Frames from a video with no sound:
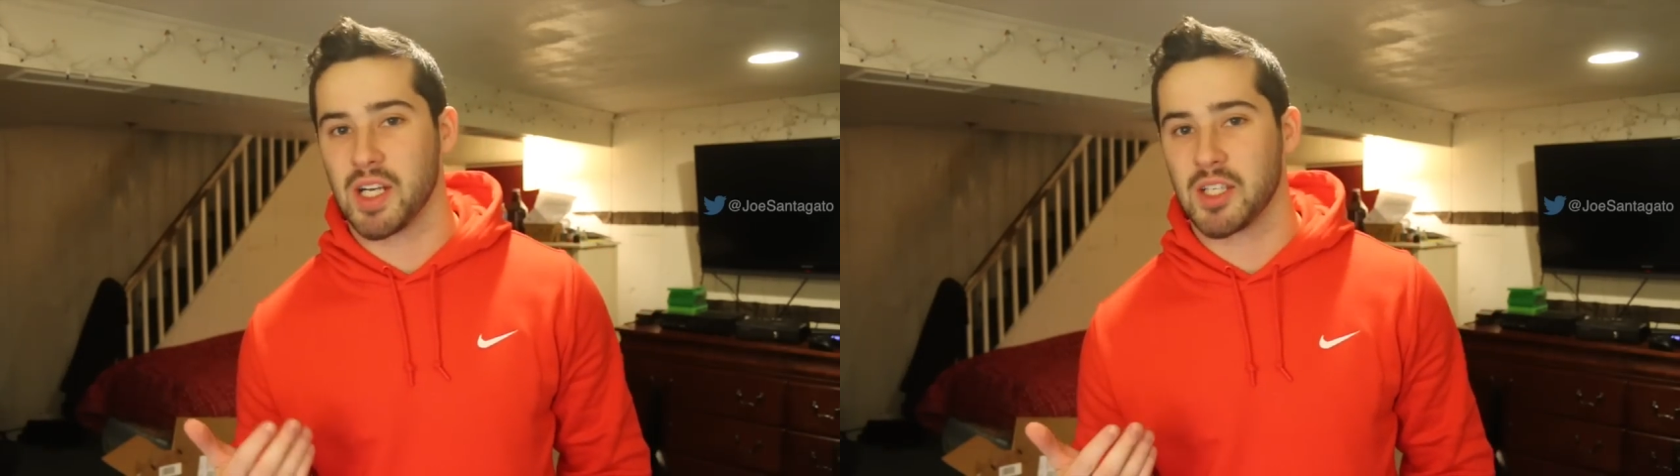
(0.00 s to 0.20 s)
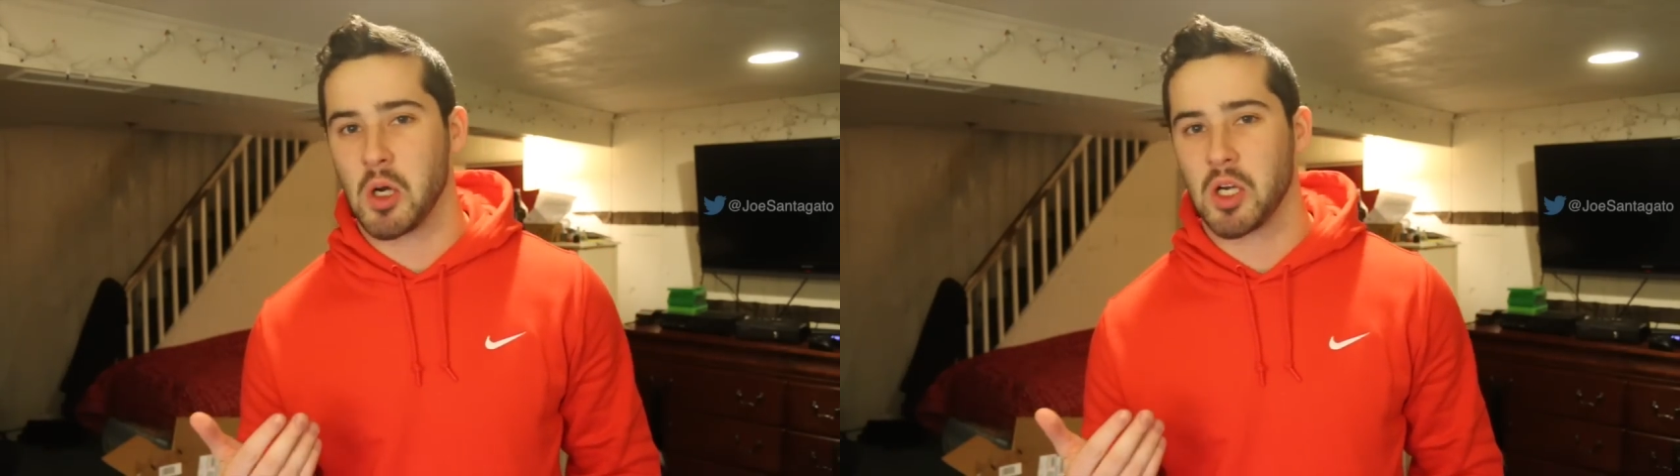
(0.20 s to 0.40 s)

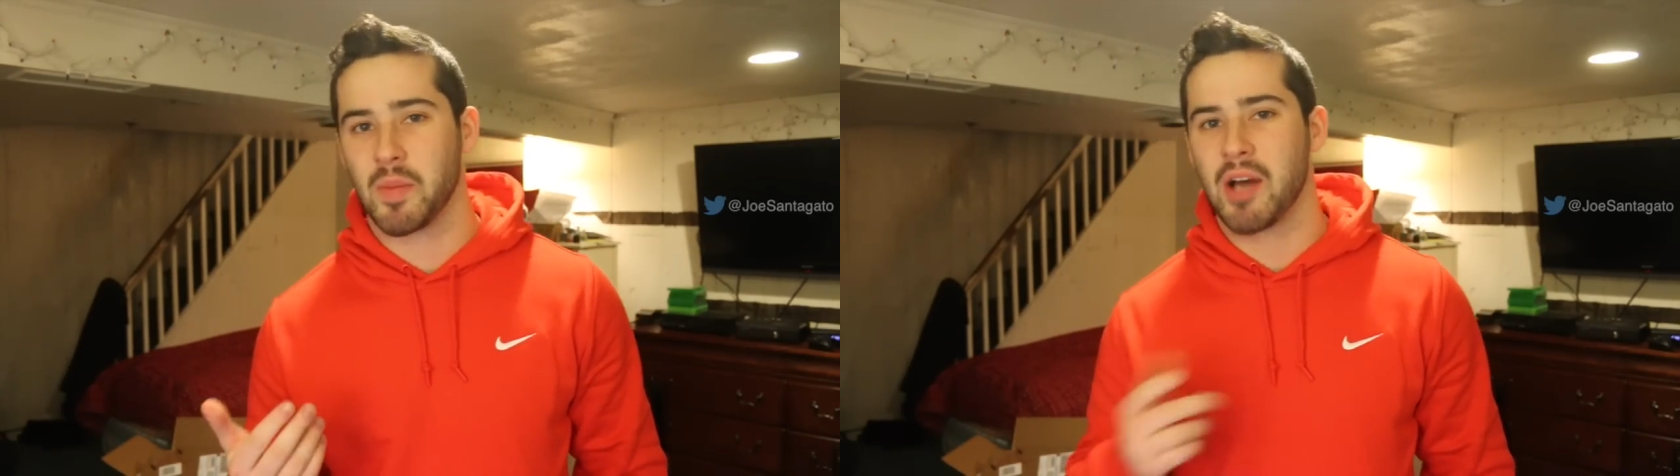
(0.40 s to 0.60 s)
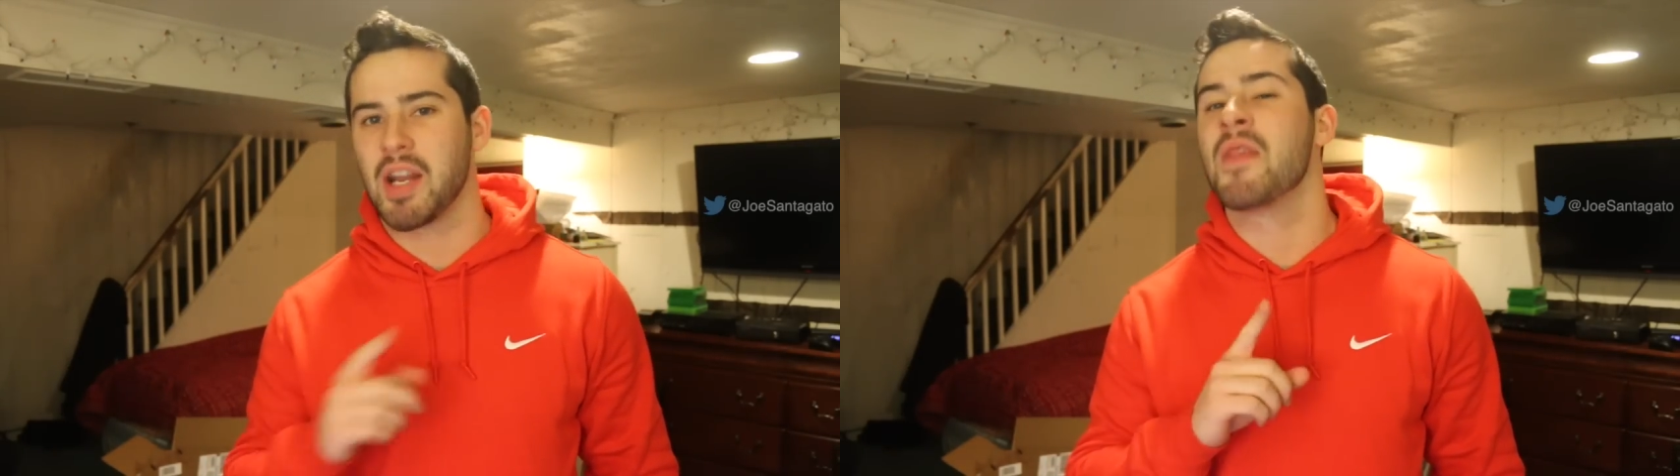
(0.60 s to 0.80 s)
me to talk
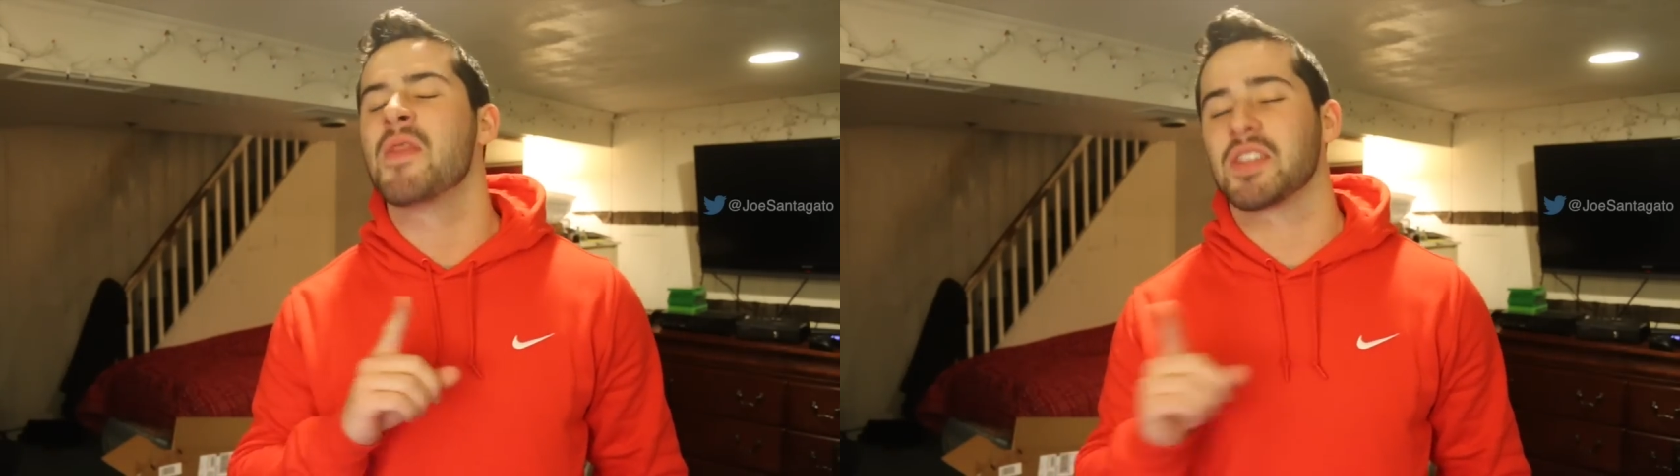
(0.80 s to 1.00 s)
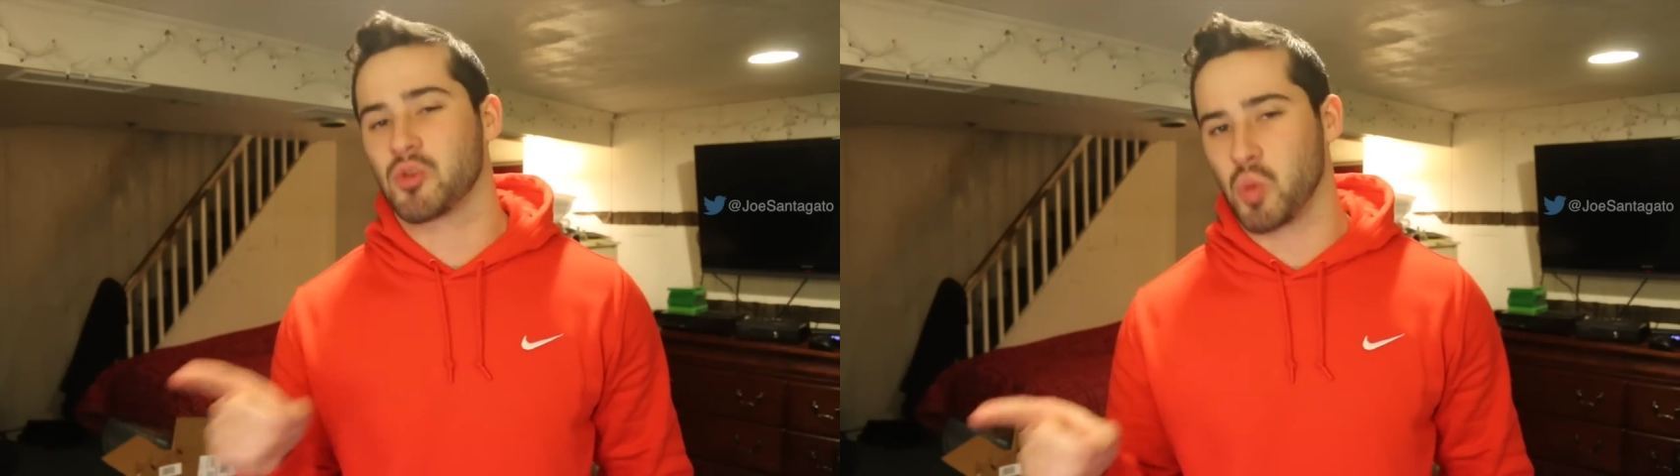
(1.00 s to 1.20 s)
about, and
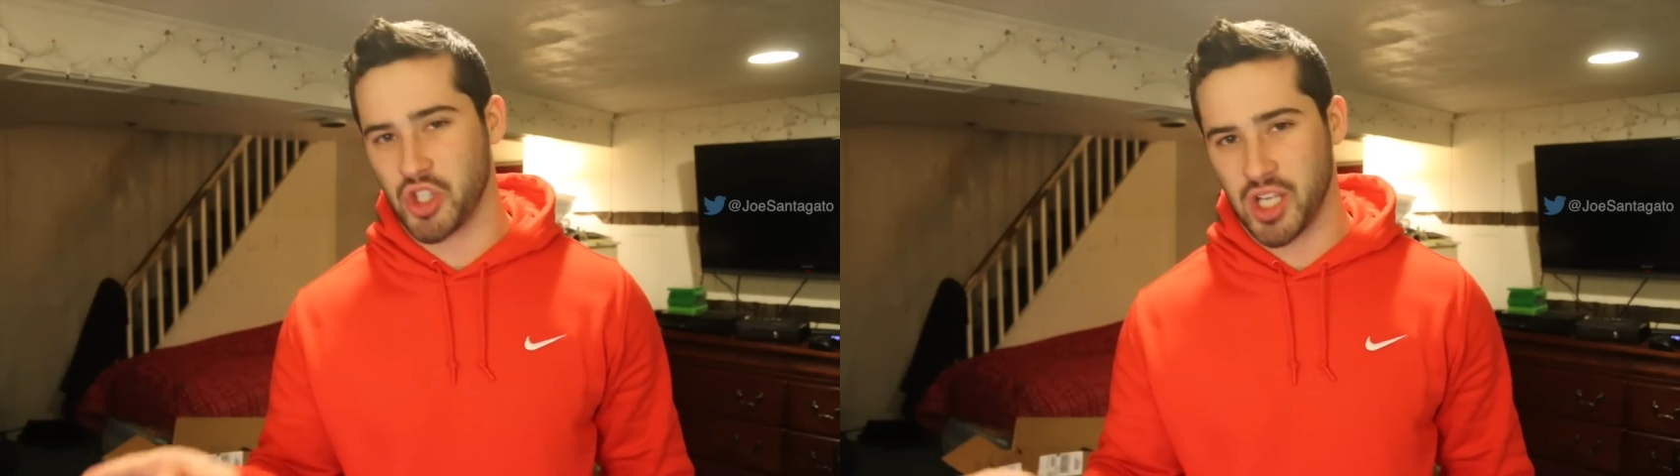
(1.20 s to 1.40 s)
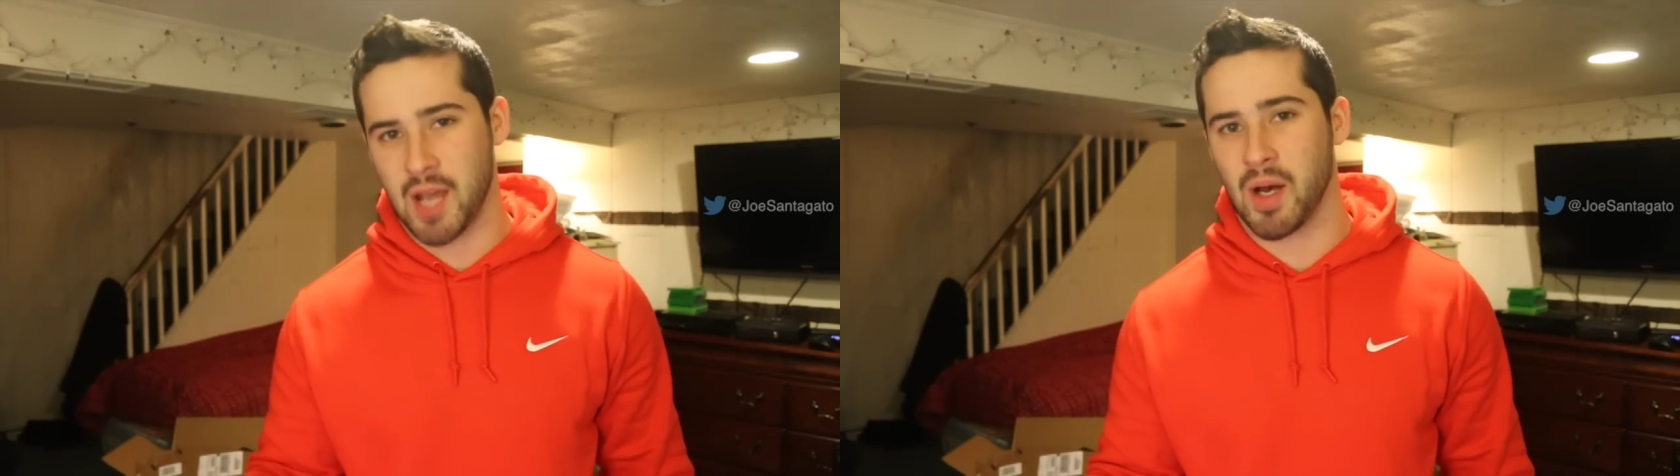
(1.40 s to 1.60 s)
this is
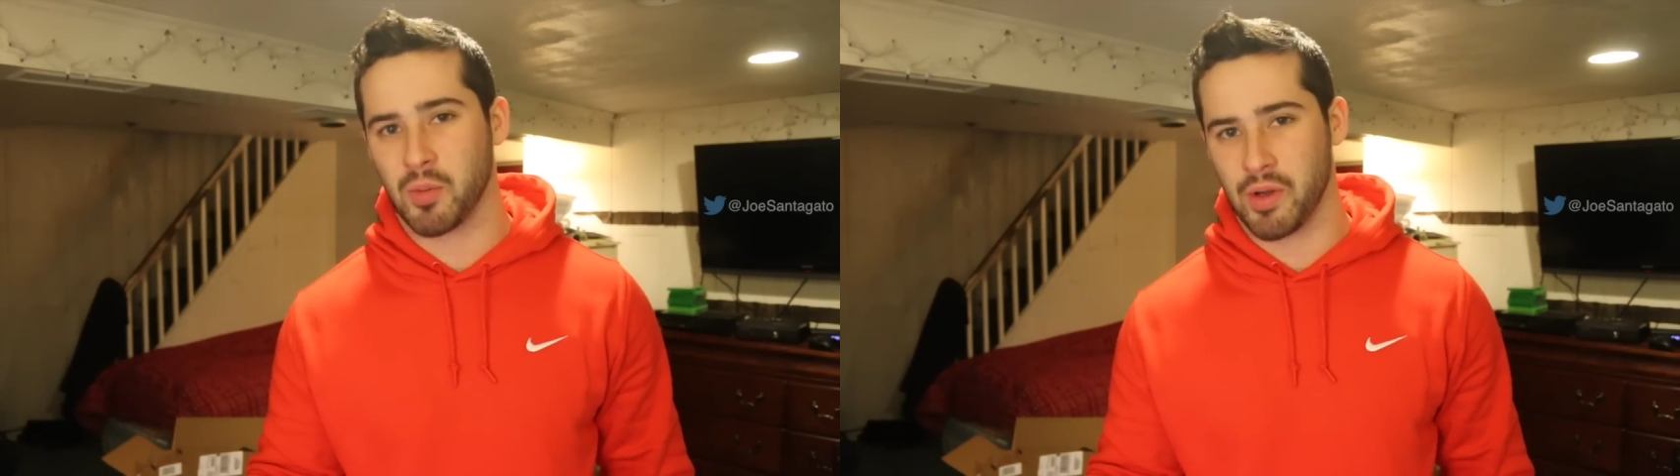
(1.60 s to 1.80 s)
what you came up